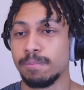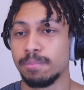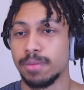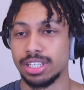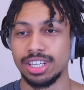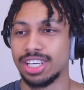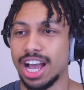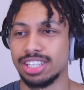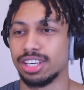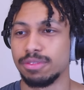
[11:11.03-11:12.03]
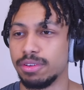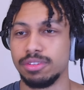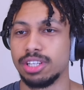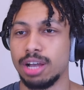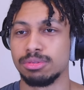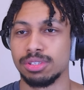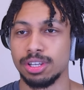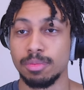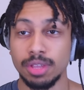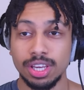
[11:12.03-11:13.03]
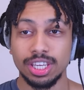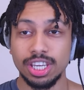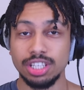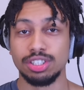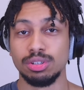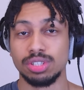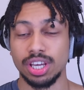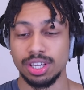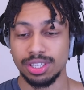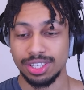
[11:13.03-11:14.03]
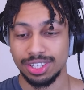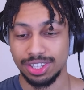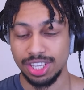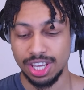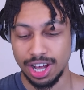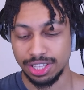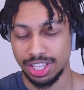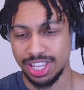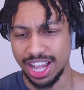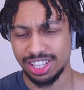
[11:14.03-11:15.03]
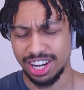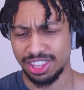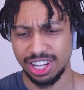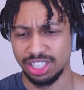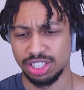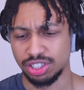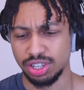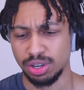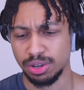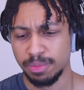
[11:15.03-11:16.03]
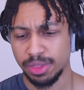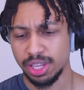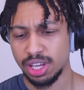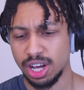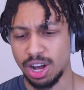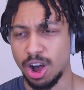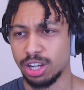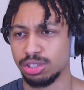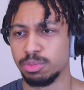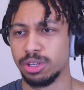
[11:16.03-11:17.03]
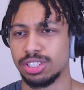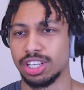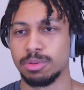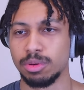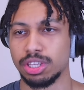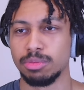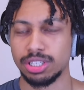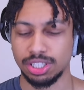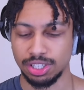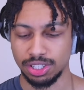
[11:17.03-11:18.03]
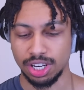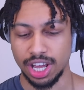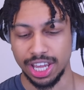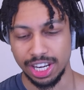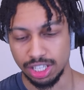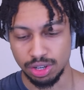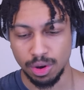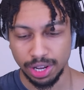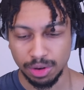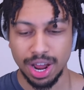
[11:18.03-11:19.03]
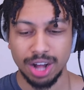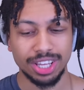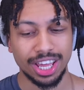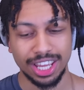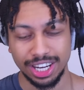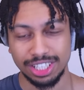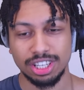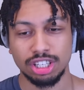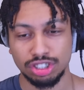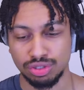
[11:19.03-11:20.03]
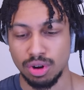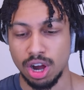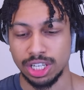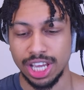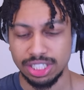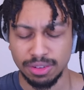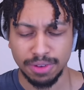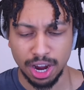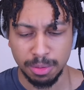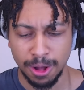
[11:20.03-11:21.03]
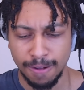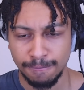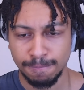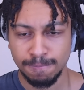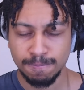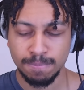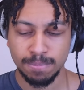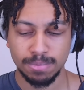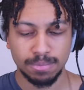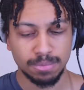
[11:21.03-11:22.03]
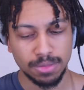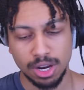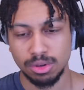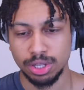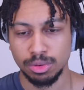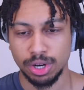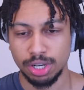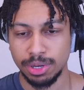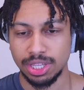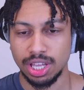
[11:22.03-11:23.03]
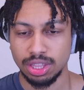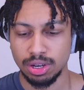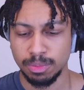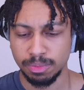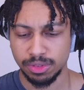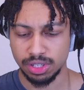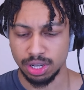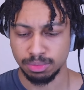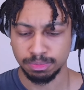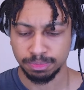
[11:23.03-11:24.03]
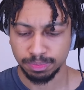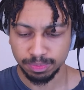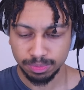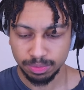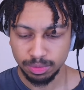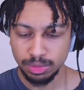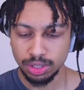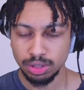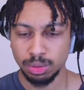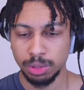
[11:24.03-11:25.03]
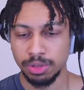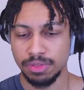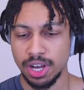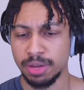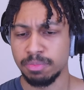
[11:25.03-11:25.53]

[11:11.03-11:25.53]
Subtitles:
I said guys like 50 times right there. He is using the deck that I think I just showed. Hog 2.6, but with the Musketeer and the Knight. It is going around and it is strong. He has the Fireball. Not really worried about that though. So we'll be fine.